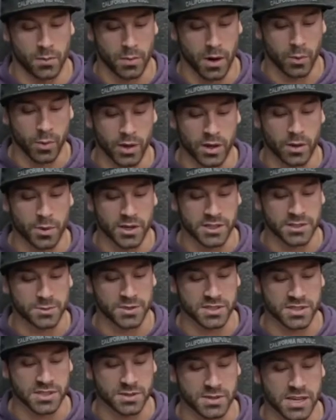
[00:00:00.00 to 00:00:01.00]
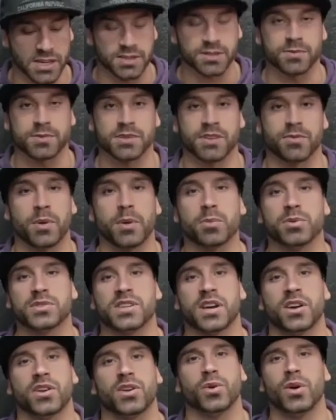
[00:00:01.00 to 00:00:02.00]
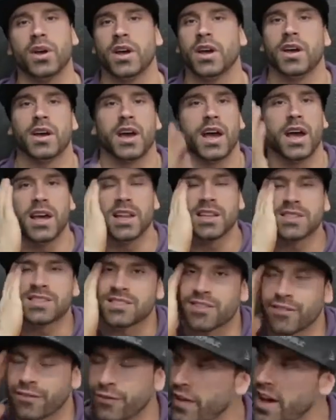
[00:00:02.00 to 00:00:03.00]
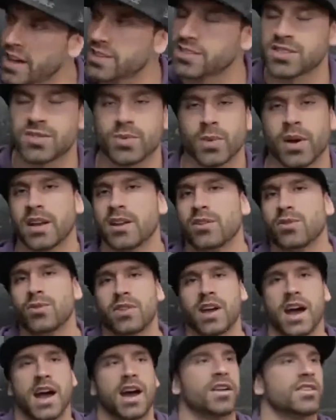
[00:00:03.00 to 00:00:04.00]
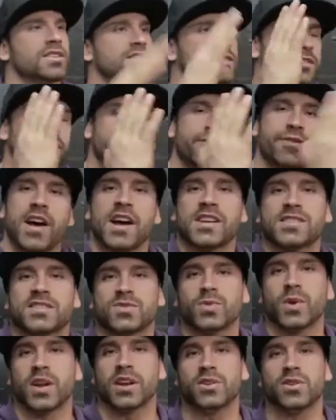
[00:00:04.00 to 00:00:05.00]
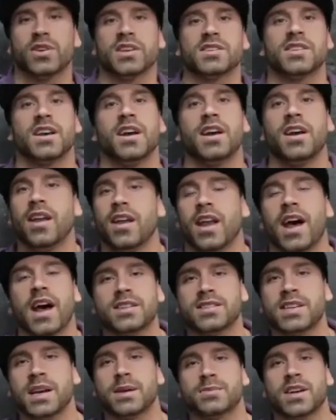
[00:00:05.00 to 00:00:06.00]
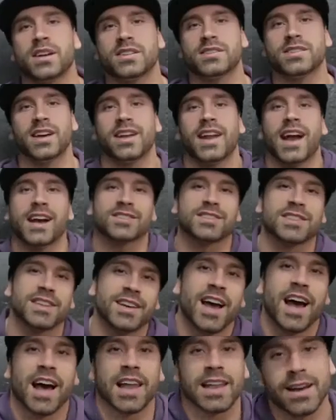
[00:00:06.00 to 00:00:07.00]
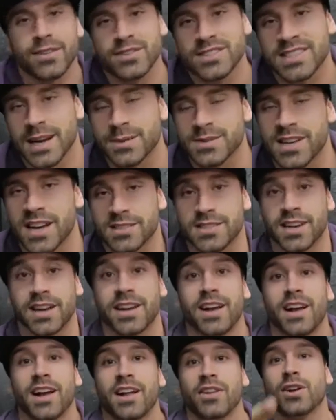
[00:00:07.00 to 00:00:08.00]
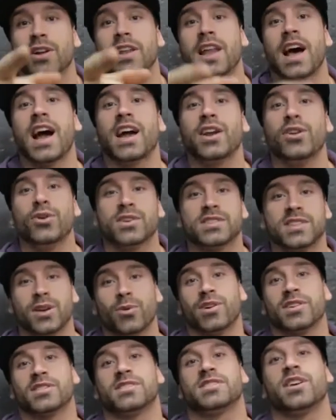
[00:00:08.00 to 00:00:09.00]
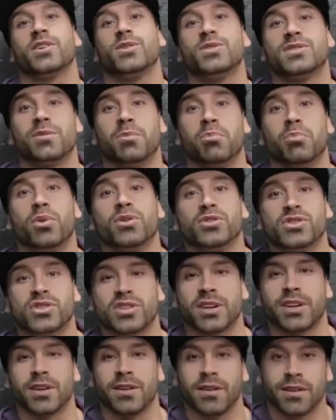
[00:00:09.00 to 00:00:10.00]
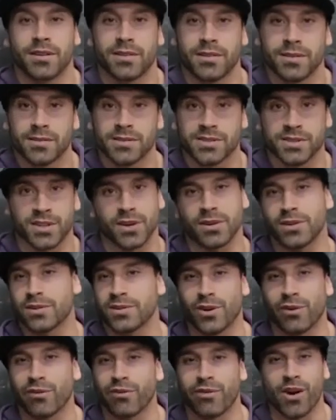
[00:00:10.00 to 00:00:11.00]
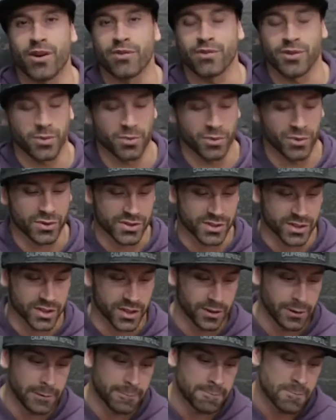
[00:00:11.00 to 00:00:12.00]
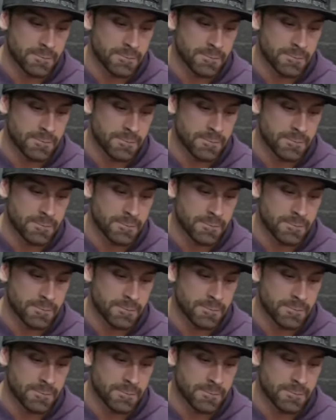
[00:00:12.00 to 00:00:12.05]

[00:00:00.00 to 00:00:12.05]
probably one of the biggest misconceptions that people tell you, hey, this is the fastest way to do that, or this is the fastest way to do this. 9 times out of 10, actually 11 times out of 10, they're lying to you because they want to sell you some bullshit. So don't fall for the bullshit.